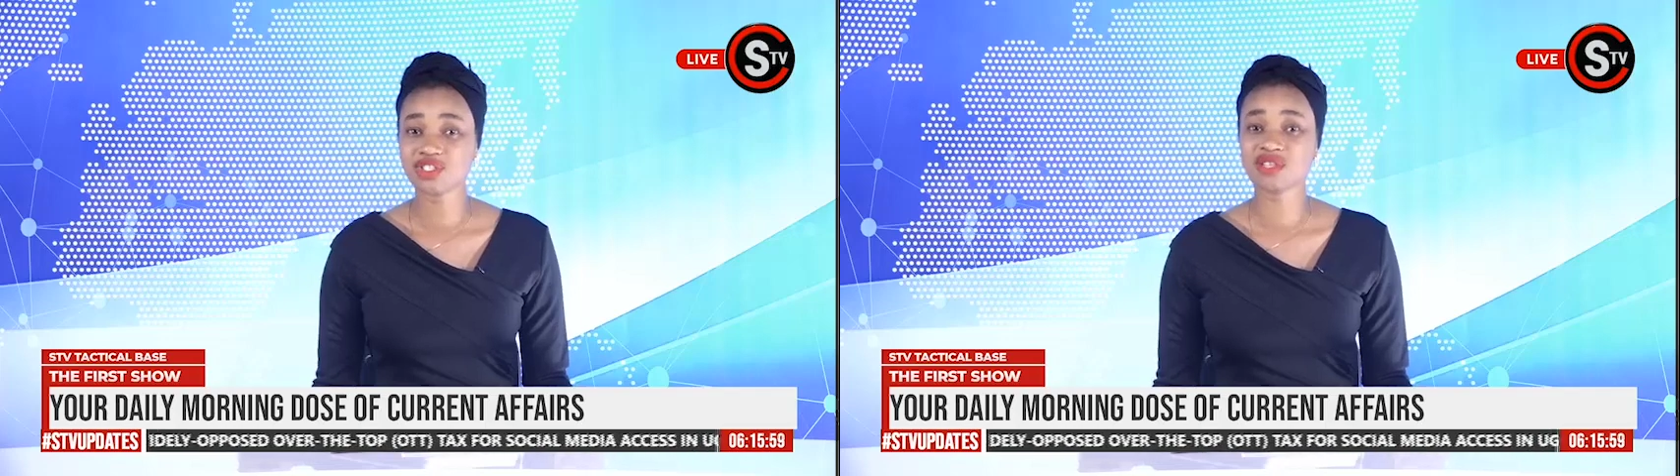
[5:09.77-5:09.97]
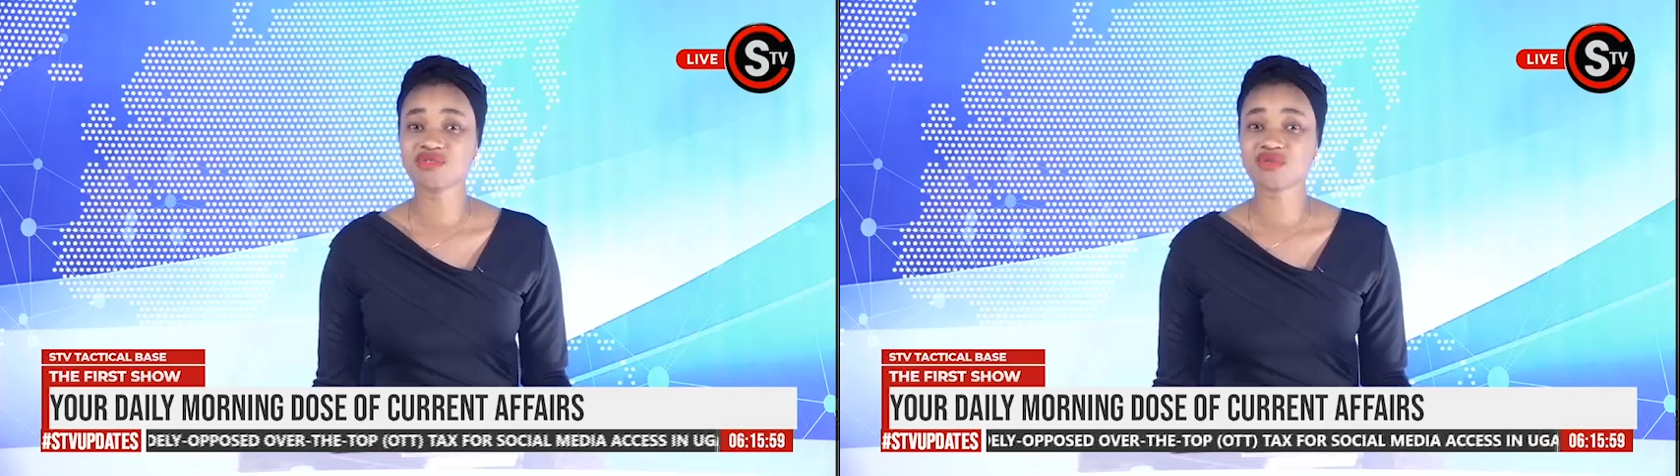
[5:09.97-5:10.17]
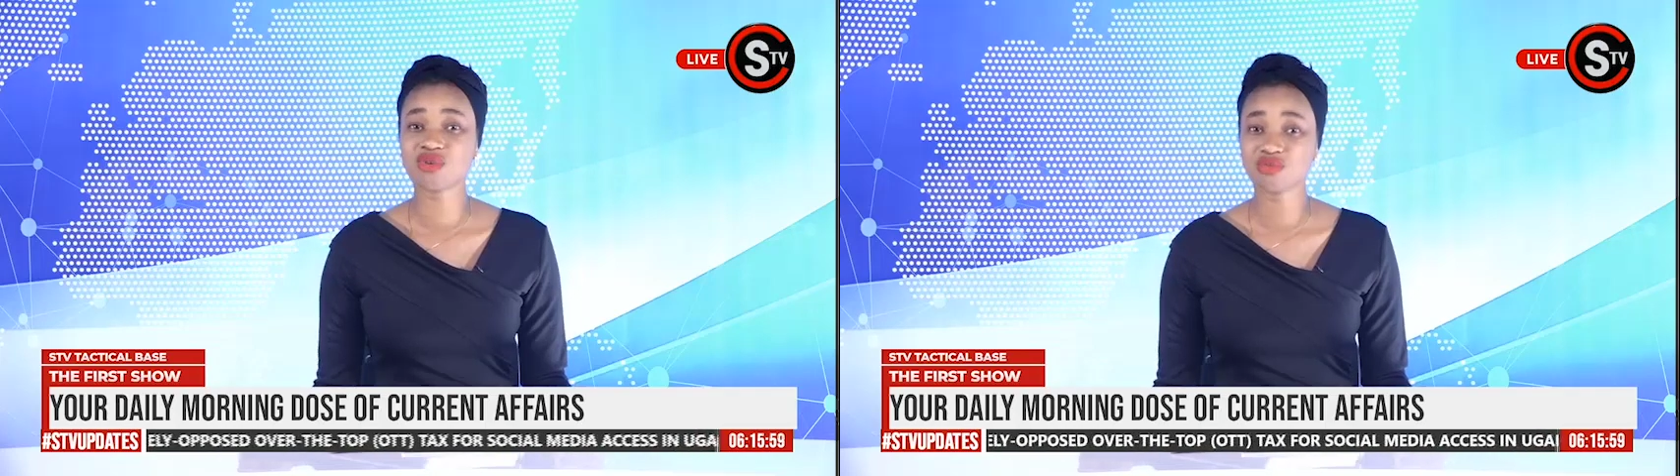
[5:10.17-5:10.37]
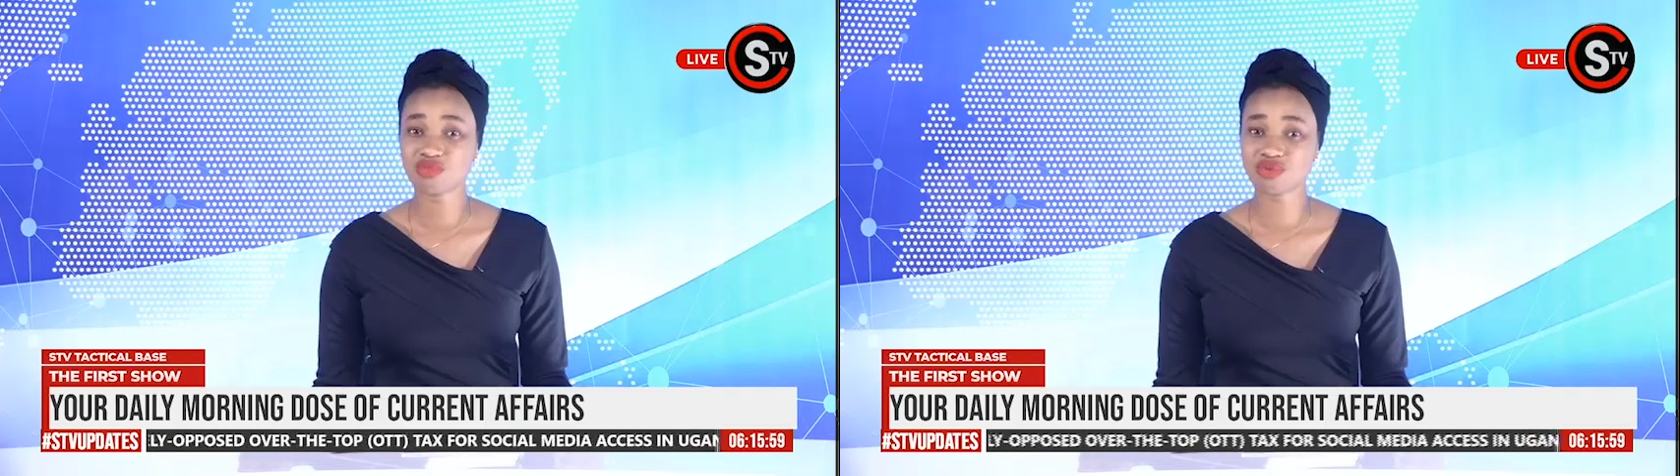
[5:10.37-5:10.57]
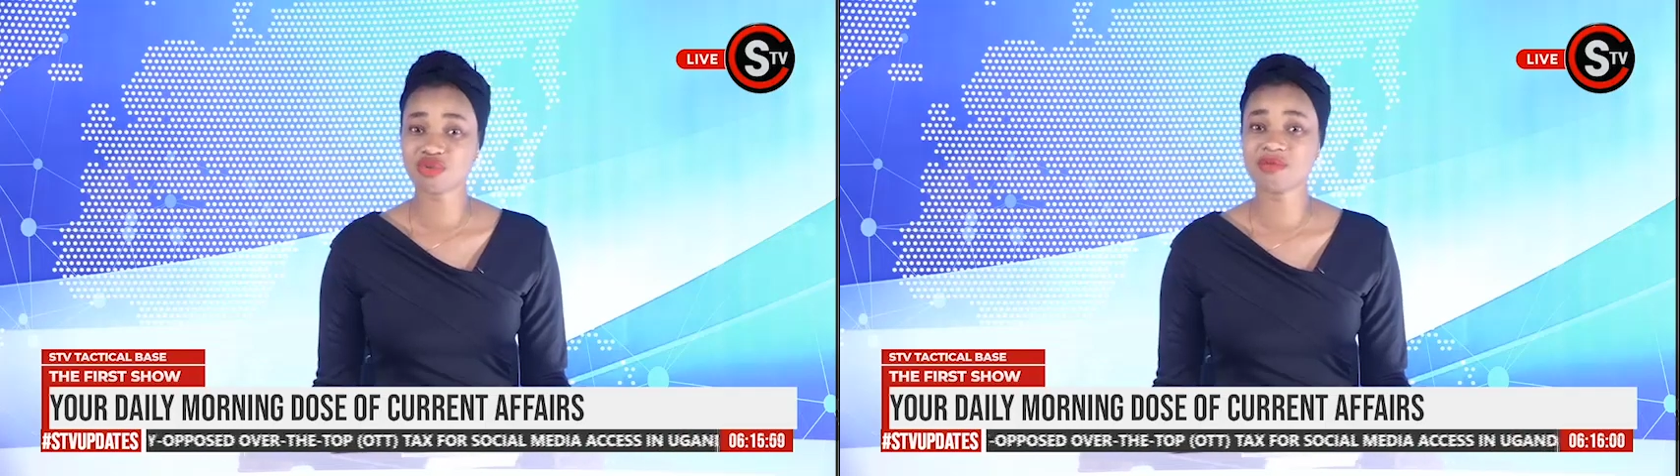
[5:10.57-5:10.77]
general
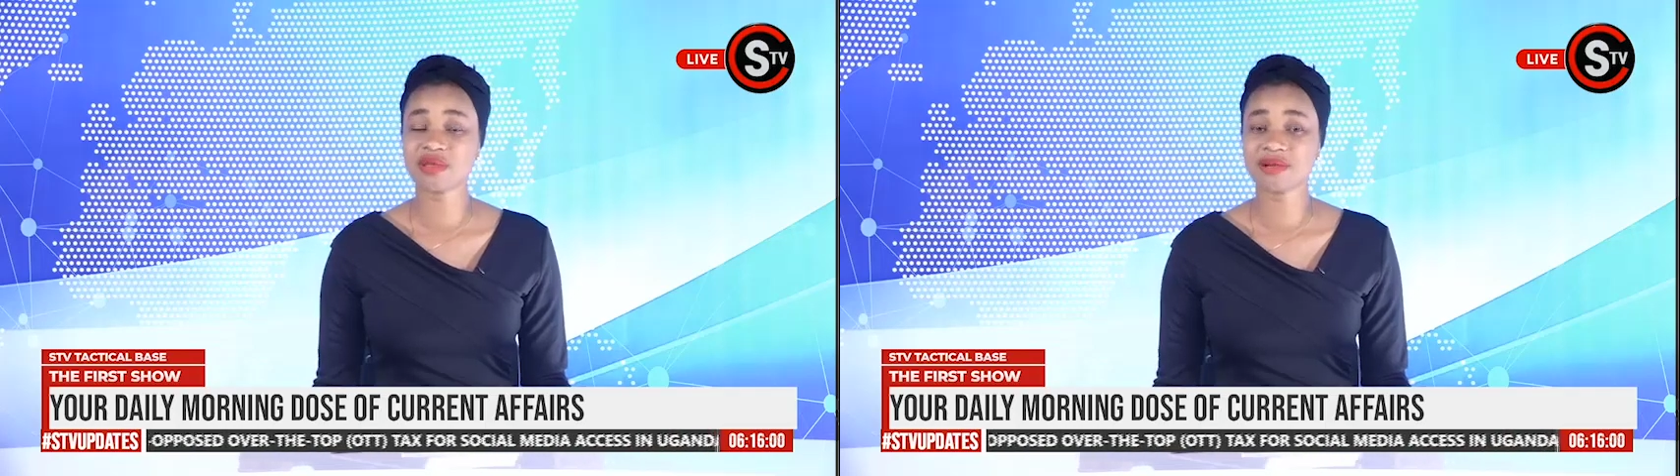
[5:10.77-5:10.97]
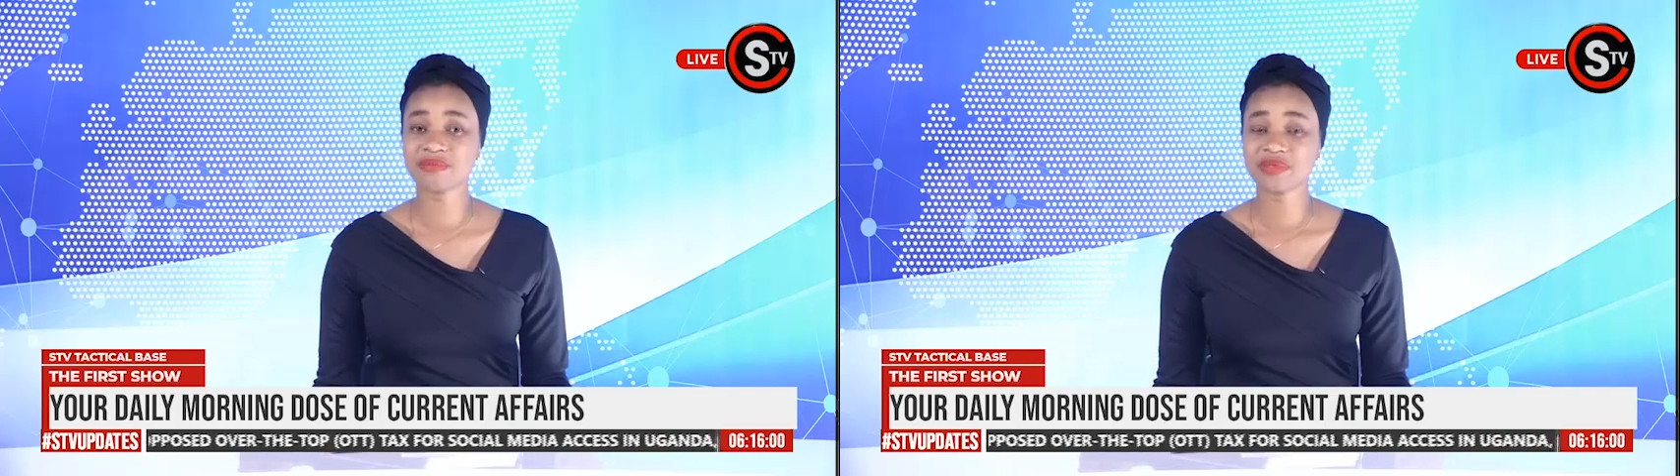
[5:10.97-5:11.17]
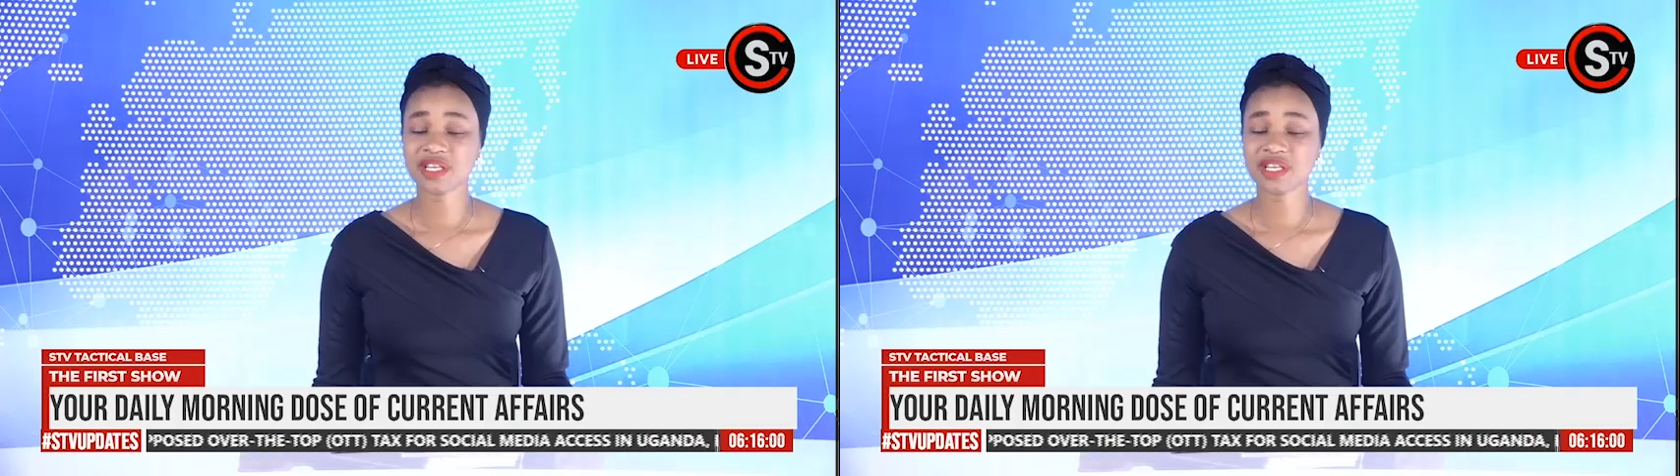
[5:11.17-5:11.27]
problem.